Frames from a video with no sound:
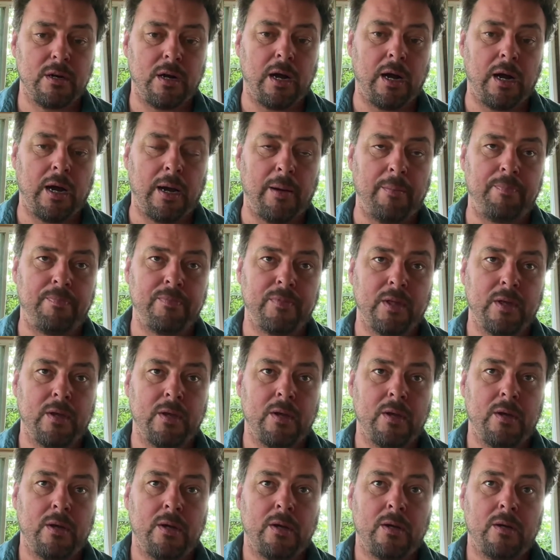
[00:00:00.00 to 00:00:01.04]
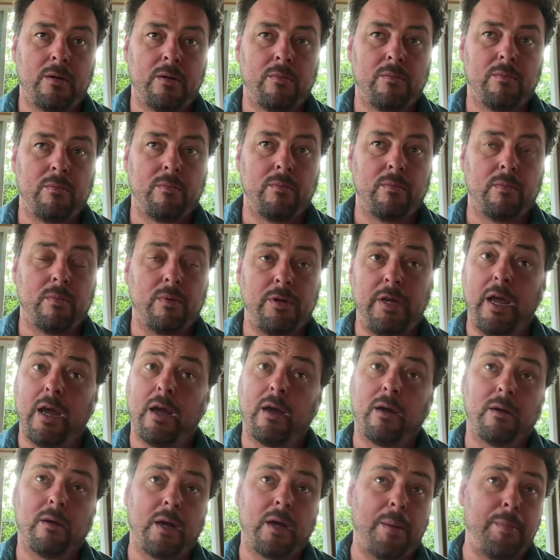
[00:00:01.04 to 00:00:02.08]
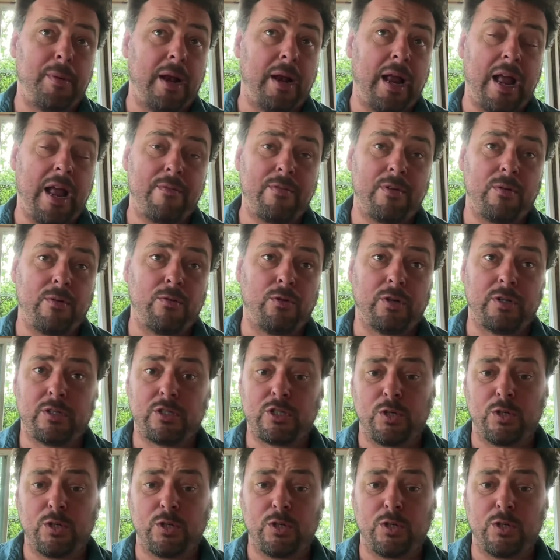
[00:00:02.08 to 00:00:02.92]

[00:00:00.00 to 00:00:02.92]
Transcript: Um, yeah, I mean, I haven't looked